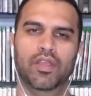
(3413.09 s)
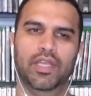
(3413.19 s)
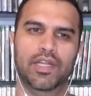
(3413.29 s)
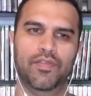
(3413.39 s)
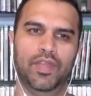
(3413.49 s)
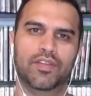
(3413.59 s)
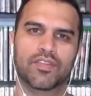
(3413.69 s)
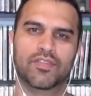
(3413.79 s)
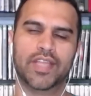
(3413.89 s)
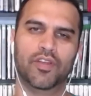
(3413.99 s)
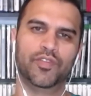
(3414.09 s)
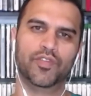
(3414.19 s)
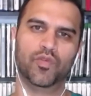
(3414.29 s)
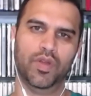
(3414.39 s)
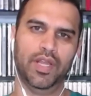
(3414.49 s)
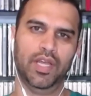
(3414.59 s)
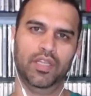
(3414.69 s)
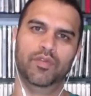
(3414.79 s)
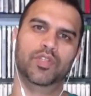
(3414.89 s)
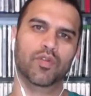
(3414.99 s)
and I think nostalgia is one hell
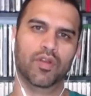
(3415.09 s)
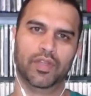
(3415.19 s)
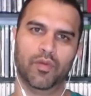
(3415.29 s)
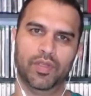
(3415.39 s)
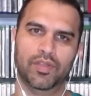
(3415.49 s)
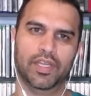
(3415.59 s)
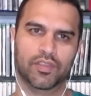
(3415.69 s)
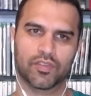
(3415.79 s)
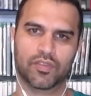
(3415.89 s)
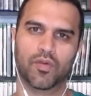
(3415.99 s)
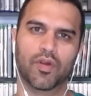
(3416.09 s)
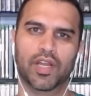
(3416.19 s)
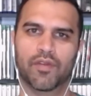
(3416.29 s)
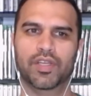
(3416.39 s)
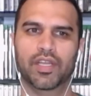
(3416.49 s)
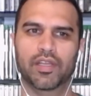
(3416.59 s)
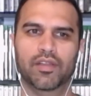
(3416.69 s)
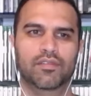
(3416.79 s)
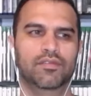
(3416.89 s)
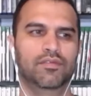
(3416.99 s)
of a drug that we like to snort every day.